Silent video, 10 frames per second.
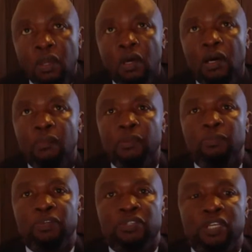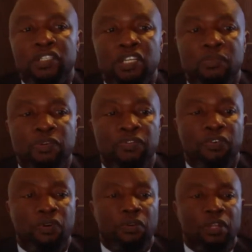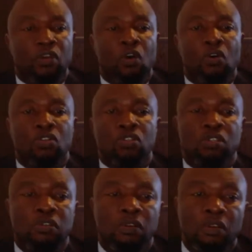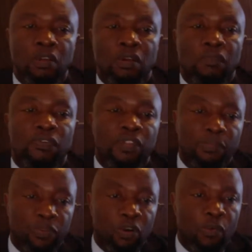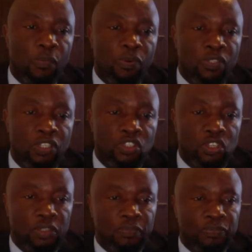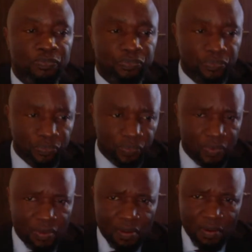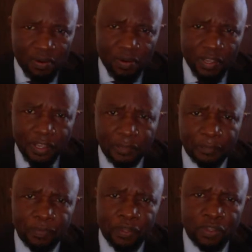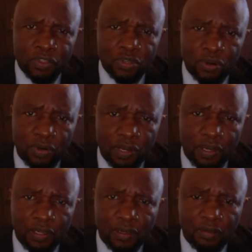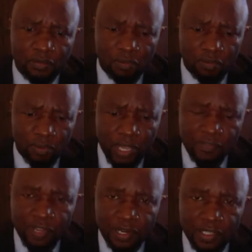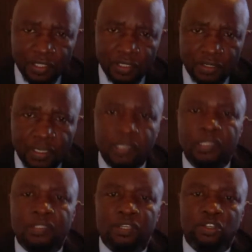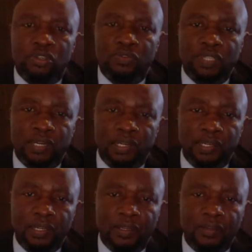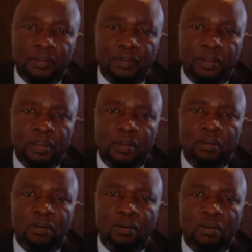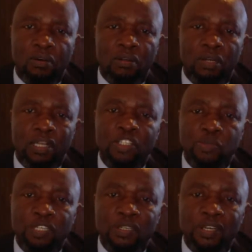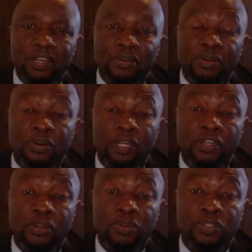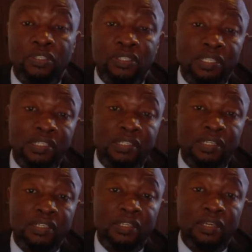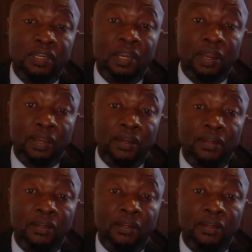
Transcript: and be presented before the courts for the normal procedure. Okay, so we have the arrest. Then there's the issue of surrender. Ultimately, the accused is needed at the Hague